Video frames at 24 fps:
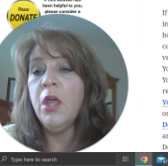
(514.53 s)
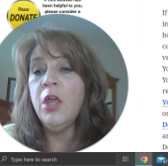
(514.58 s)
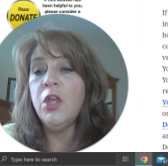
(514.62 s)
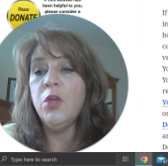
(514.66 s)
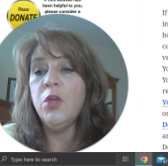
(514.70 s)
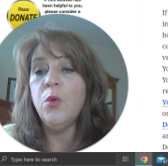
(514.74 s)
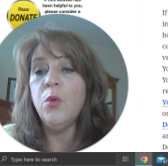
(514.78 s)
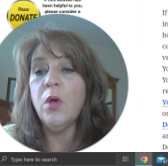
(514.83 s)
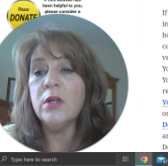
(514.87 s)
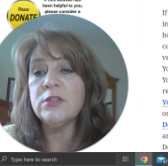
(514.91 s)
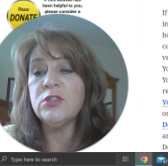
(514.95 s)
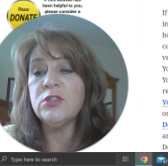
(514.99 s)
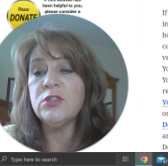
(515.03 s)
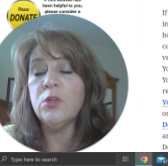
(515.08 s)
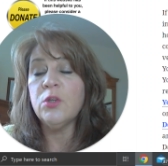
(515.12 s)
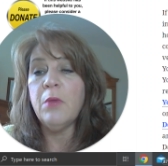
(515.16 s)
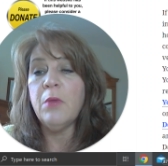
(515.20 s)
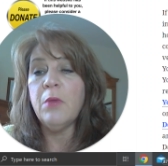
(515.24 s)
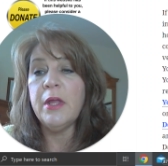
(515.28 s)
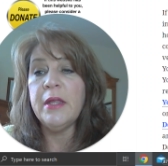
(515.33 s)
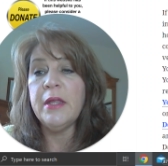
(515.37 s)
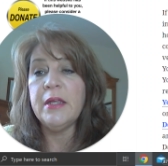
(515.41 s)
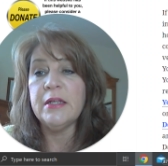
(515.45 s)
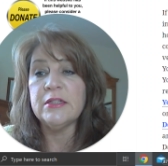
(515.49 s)
You also
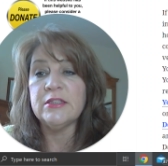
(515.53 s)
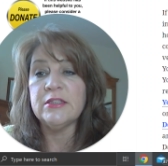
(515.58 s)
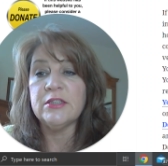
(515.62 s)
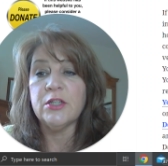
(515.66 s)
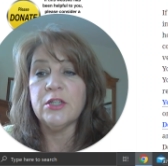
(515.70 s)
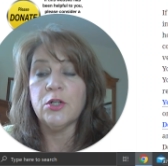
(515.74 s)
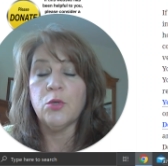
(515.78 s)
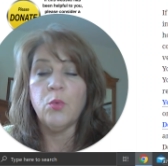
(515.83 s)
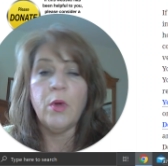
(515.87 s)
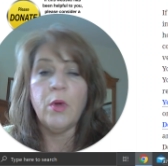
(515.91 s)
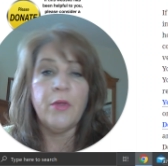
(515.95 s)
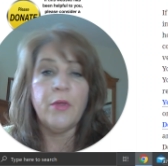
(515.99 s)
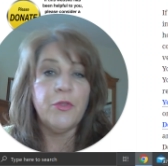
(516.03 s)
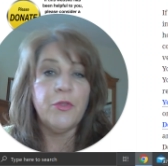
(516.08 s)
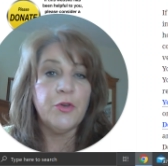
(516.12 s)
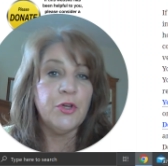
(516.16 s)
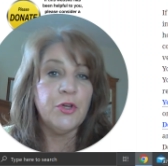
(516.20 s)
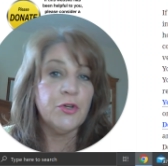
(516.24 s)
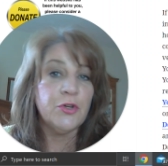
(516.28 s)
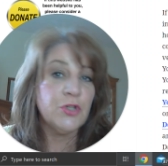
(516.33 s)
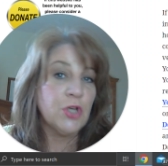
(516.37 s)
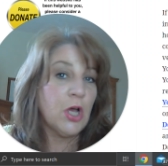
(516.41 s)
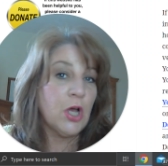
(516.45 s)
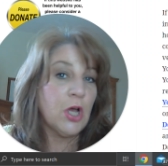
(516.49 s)
might consider whether
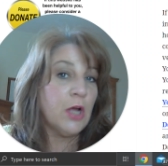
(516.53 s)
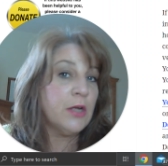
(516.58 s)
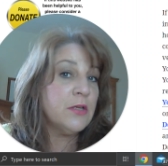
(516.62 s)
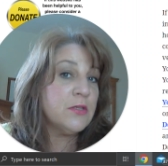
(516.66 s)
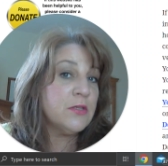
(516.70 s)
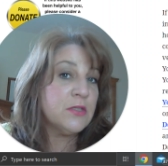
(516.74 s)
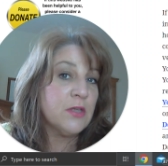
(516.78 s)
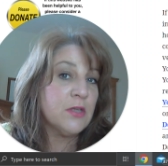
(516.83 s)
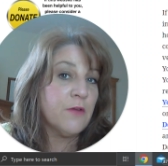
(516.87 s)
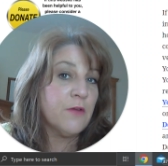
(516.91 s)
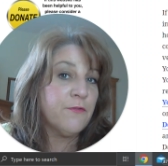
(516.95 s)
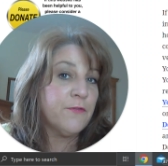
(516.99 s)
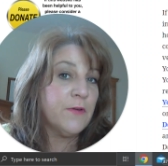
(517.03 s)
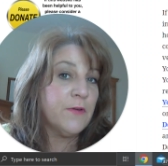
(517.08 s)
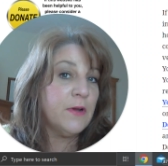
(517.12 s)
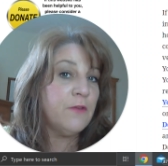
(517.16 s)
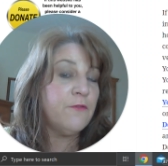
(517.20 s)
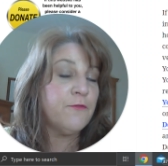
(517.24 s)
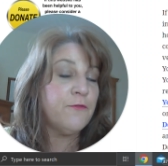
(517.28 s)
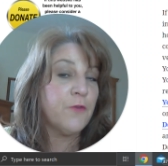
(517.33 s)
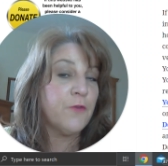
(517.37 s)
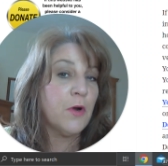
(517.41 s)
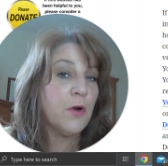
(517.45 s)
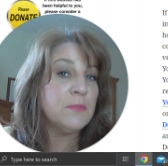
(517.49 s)
your dog is
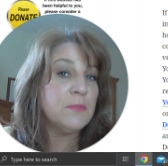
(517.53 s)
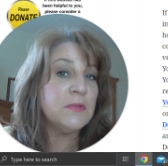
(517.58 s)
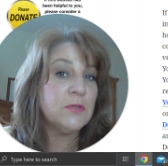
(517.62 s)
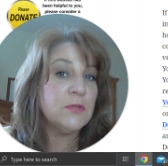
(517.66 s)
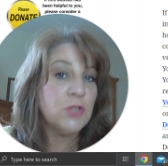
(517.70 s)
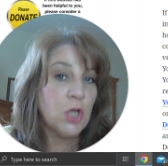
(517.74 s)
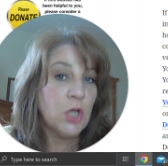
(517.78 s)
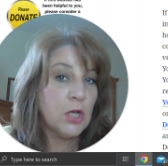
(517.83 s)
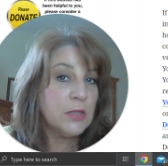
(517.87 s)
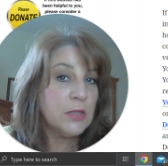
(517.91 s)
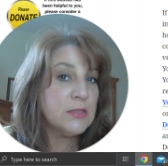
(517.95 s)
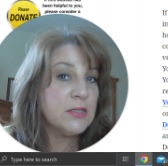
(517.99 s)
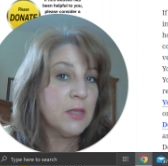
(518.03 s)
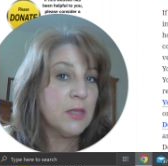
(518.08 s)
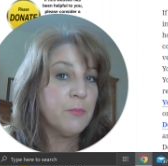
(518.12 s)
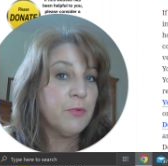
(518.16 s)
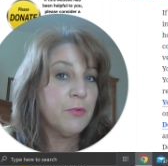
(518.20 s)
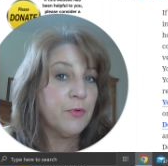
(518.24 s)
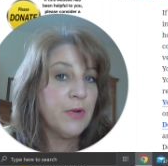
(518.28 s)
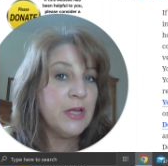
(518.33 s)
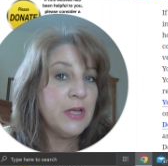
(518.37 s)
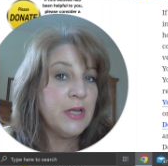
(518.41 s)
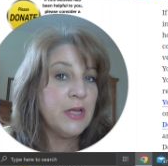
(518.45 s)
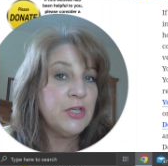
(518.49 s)
suffering from dog
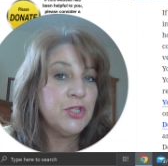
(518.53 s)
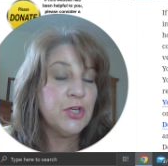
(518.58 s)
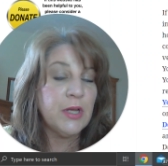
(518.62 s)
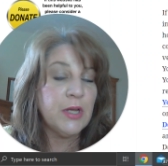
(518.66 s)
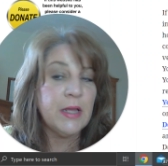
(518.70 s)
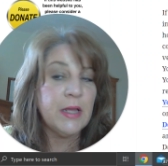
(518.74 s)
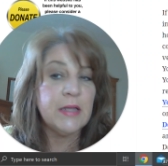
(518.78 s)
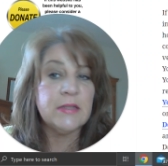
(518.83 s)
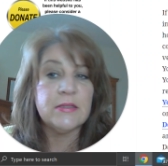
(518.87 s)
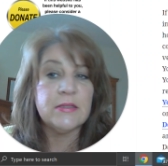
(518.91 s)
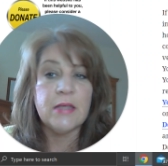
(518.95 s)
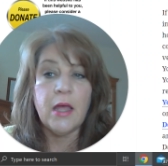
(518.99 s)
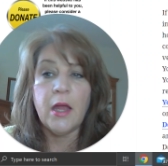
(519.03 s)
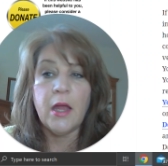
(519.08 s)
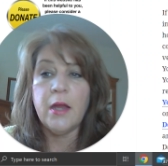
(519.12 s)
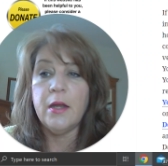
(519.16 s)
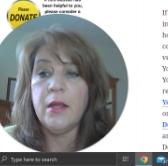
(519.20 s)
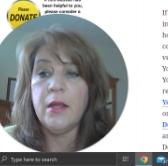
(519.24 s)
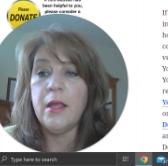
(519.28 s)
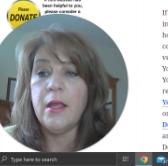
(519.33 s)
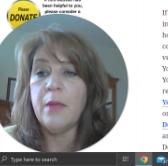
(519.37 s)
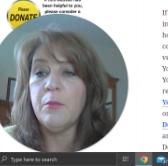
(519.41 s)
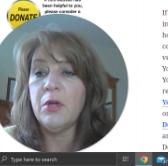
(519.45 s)
separation anxiety.